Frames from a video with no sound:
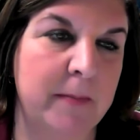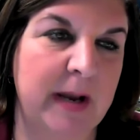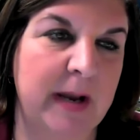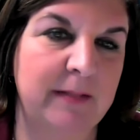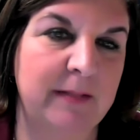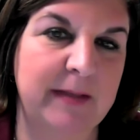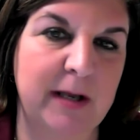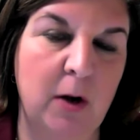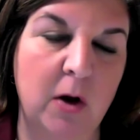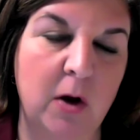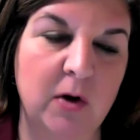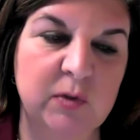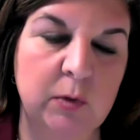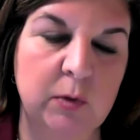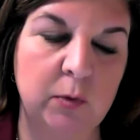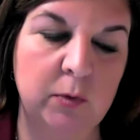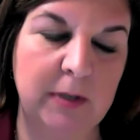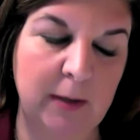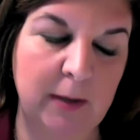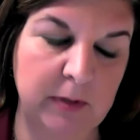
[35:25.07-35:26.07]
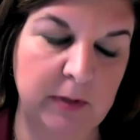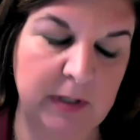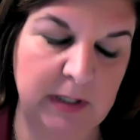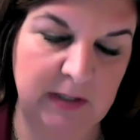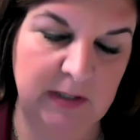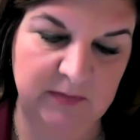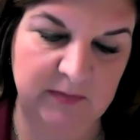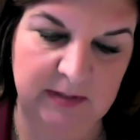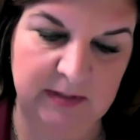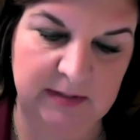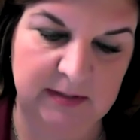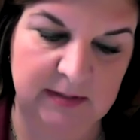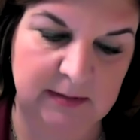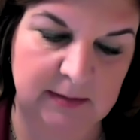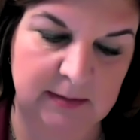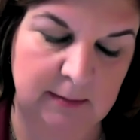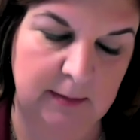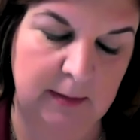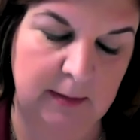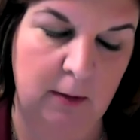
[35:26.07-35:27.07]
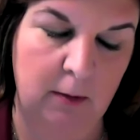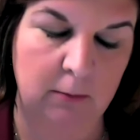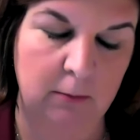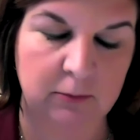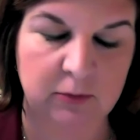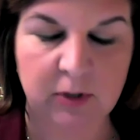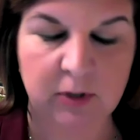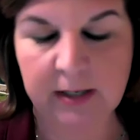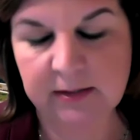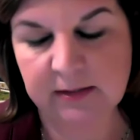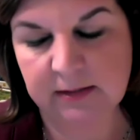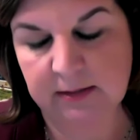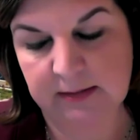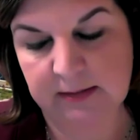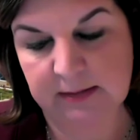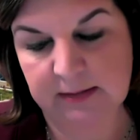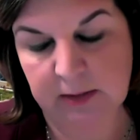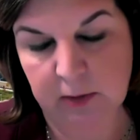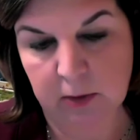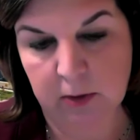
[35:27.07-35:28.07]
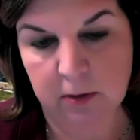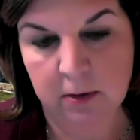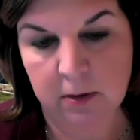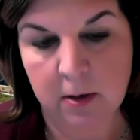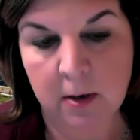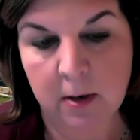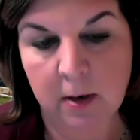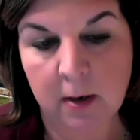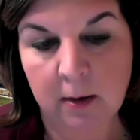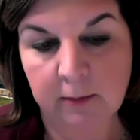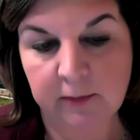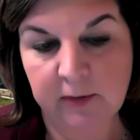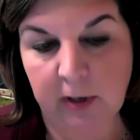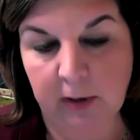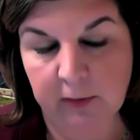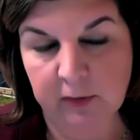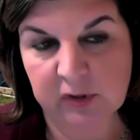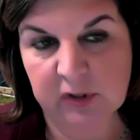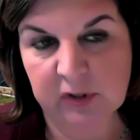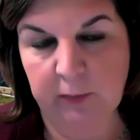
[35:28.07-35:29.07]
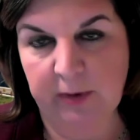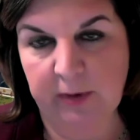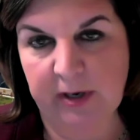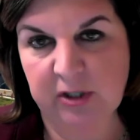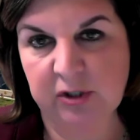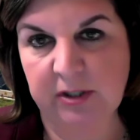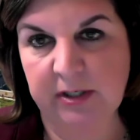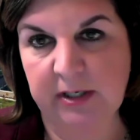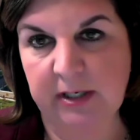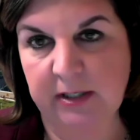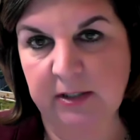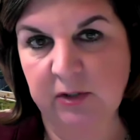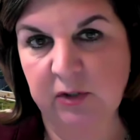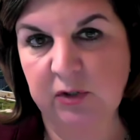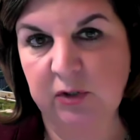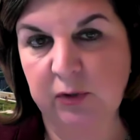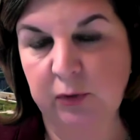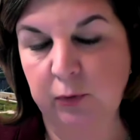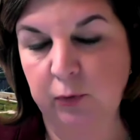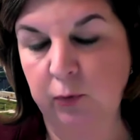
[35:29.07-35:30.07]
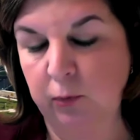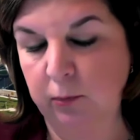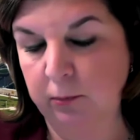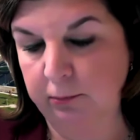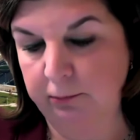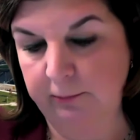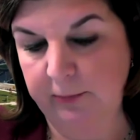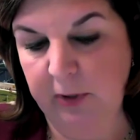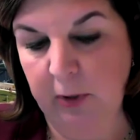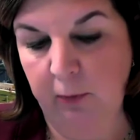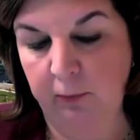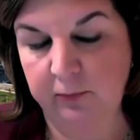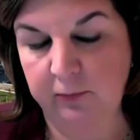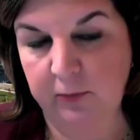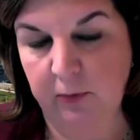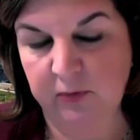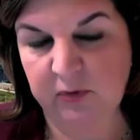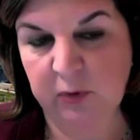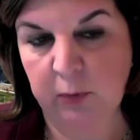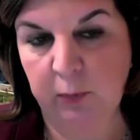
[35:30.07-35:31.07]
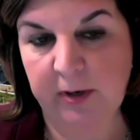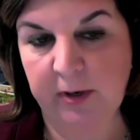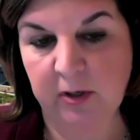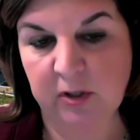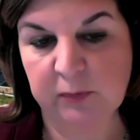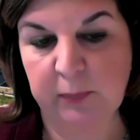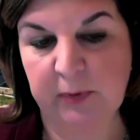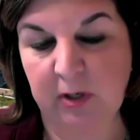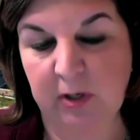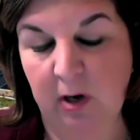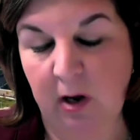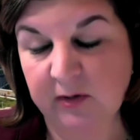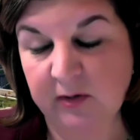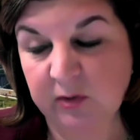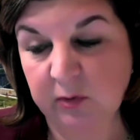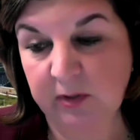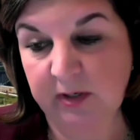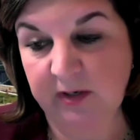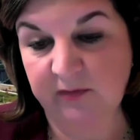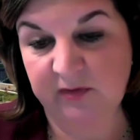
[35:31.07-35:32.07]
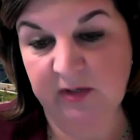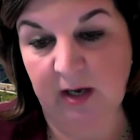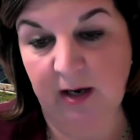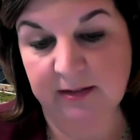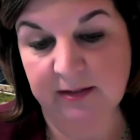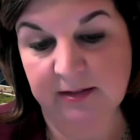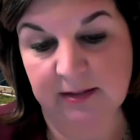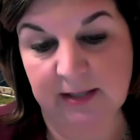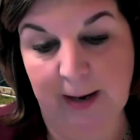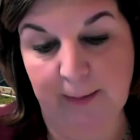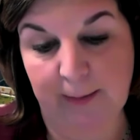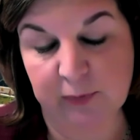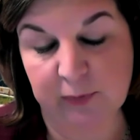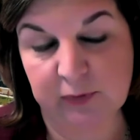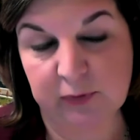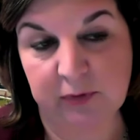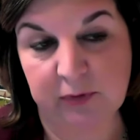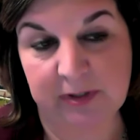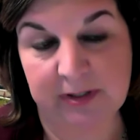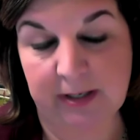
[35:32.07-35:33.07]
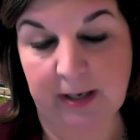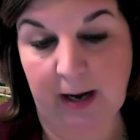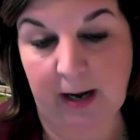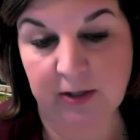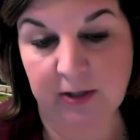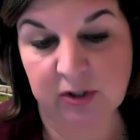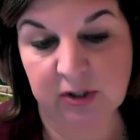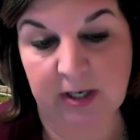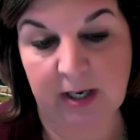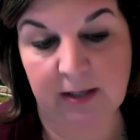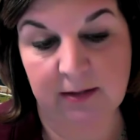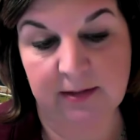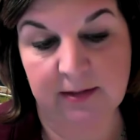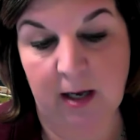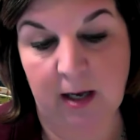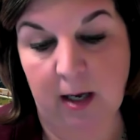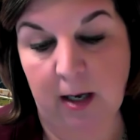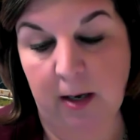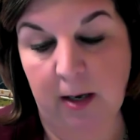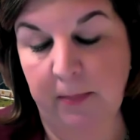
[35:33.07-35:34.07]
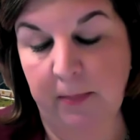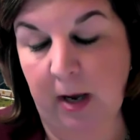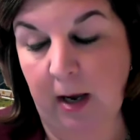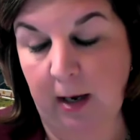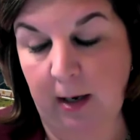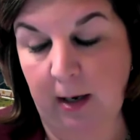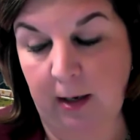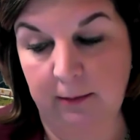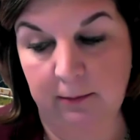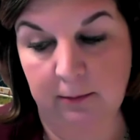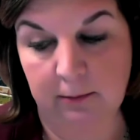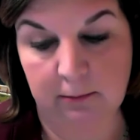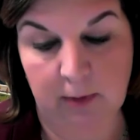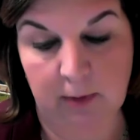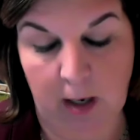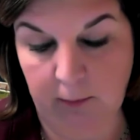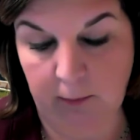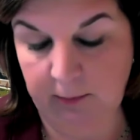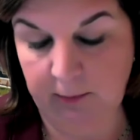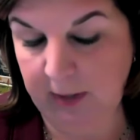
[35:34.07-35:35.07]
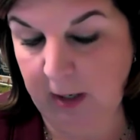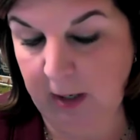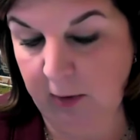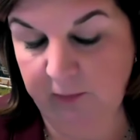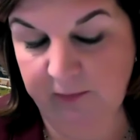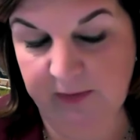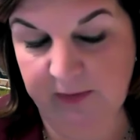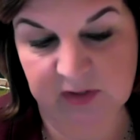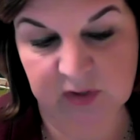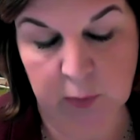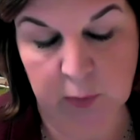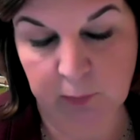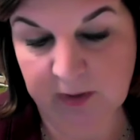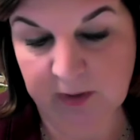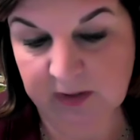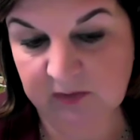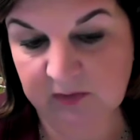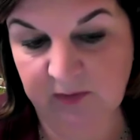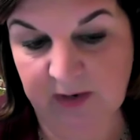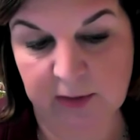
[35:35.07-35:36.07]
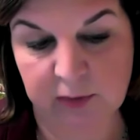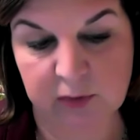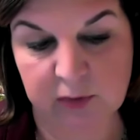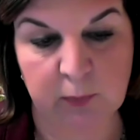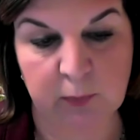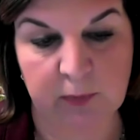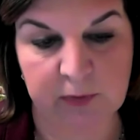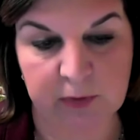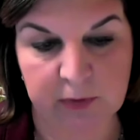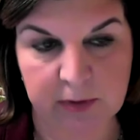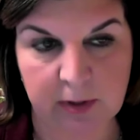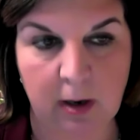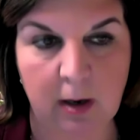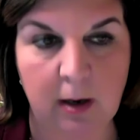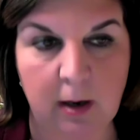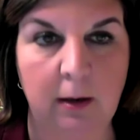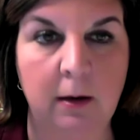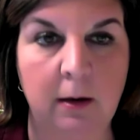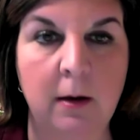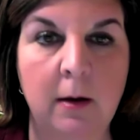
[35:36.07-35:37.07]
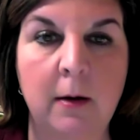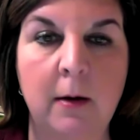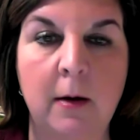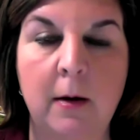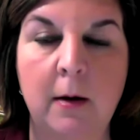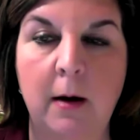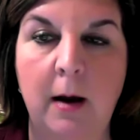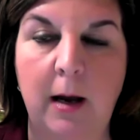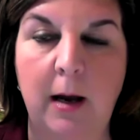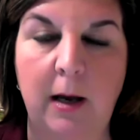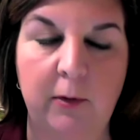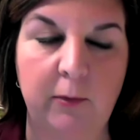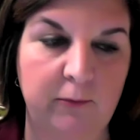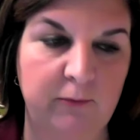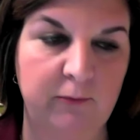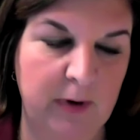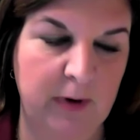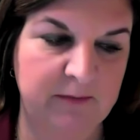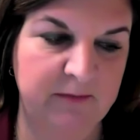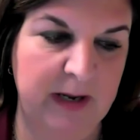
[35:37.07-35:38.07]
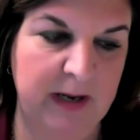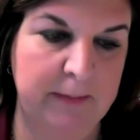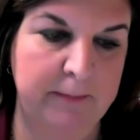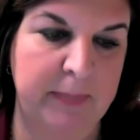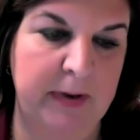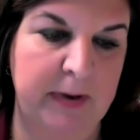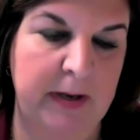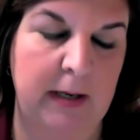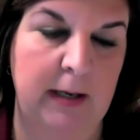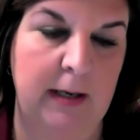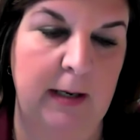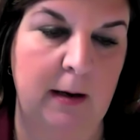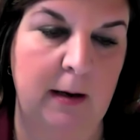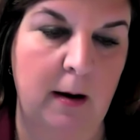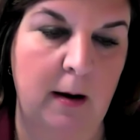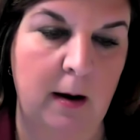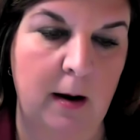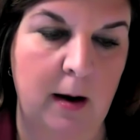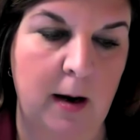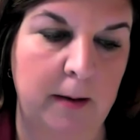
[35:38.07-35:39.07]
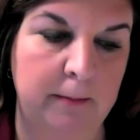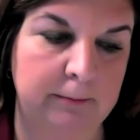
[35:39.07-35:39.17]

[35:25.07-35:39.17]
And that also not only gives us, tries to steer the younger generation into, those careers, but it also gives us an opportunity to educate them on cardiovascular risk factors when they're young, how to avoid vaping,